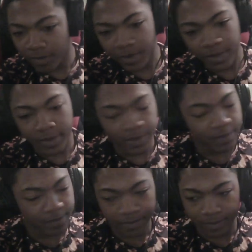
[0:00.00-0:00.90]
West
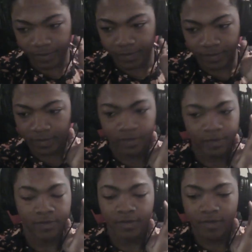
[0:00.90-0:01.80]
side was the war
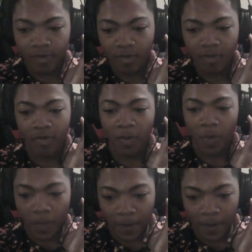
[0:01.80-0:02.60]
cry, busting on frilly,